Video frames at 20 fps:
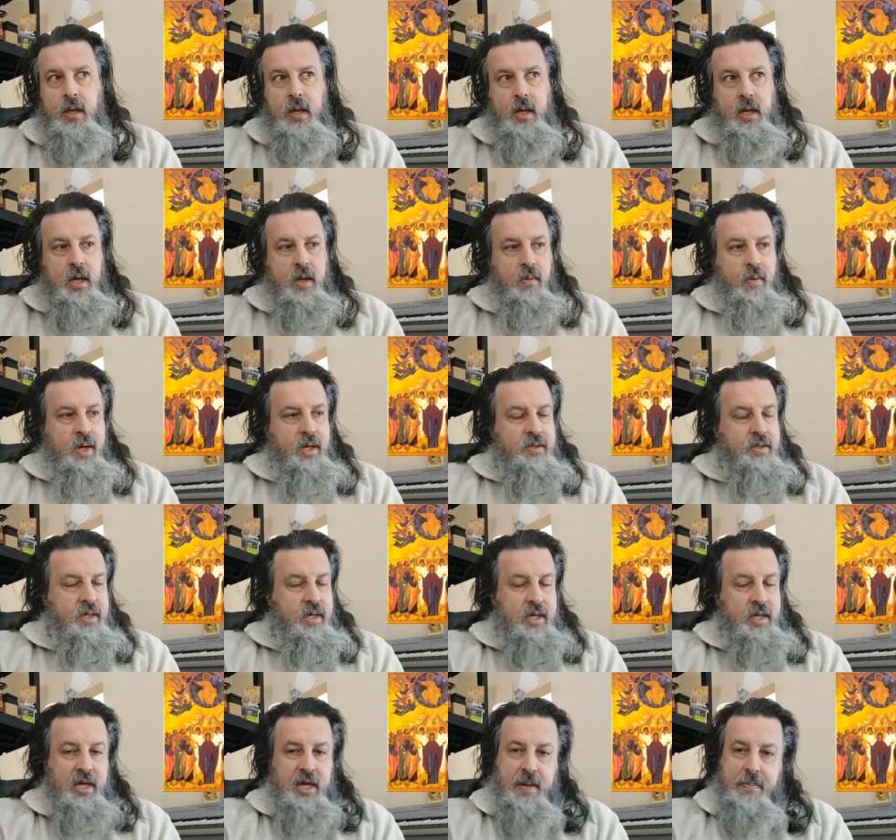Anyways,
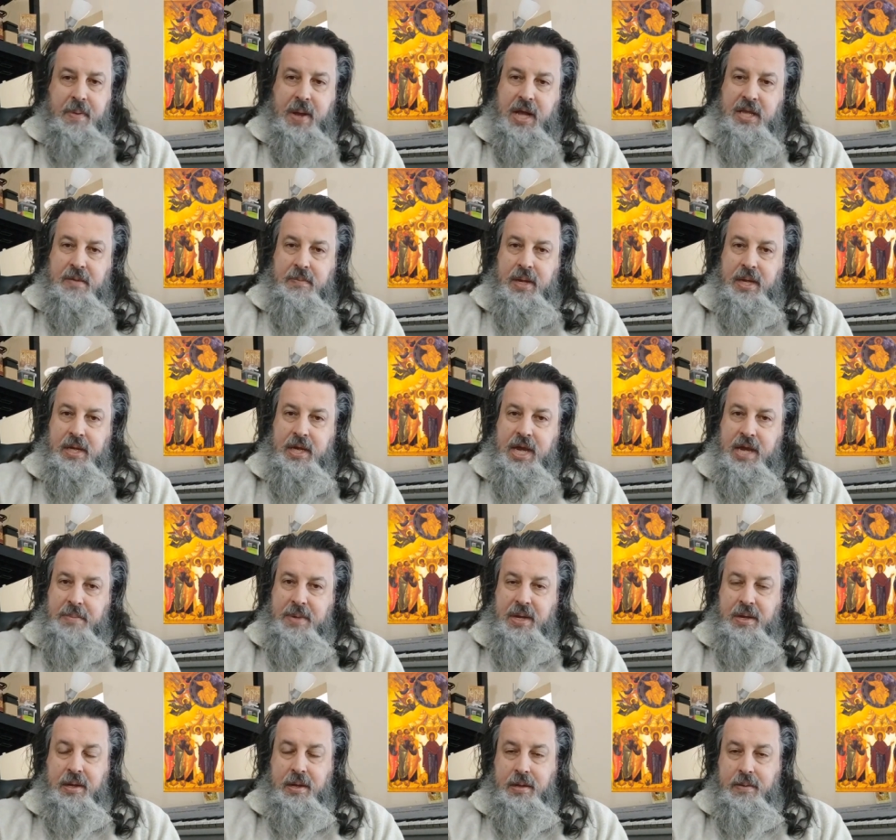I've got to get back to my
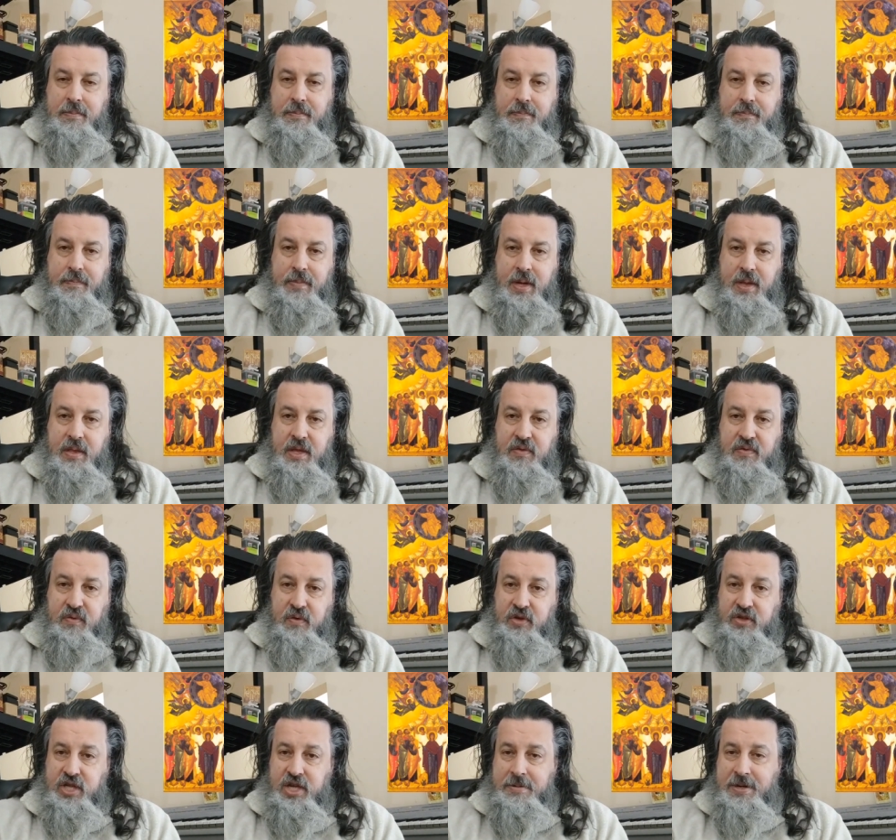gaming. The
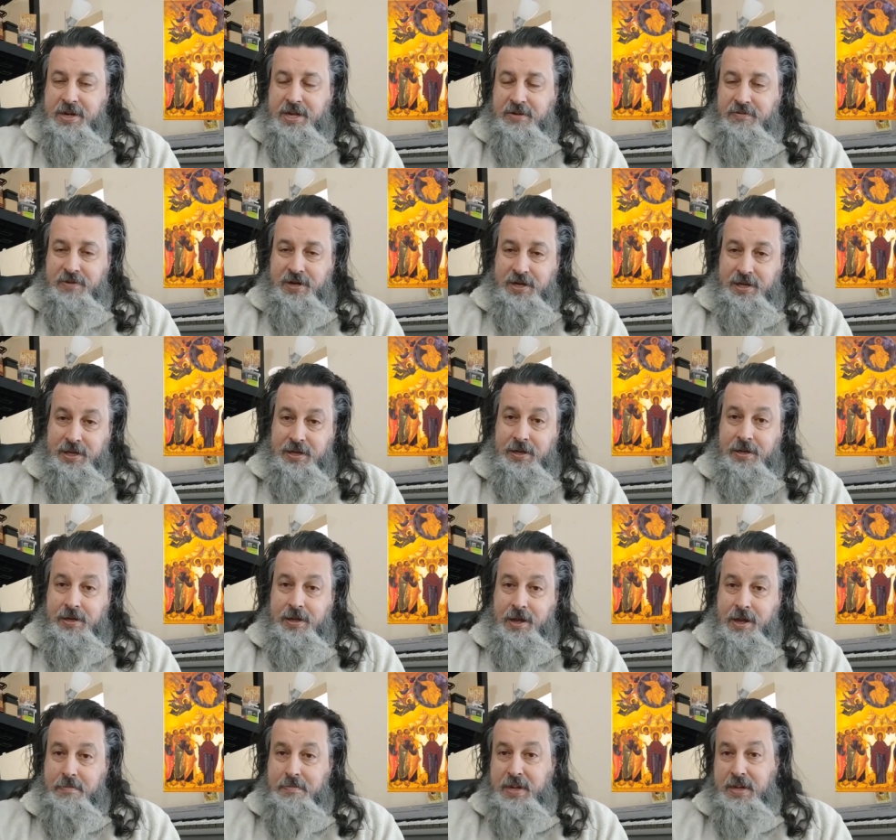first segment has run a little
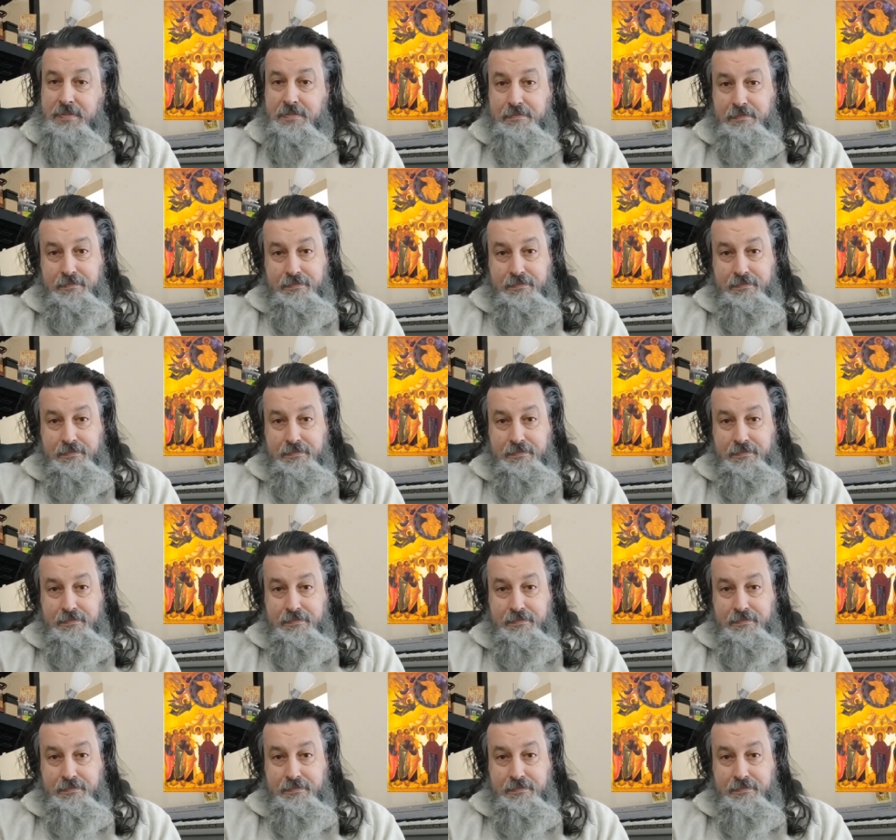long, but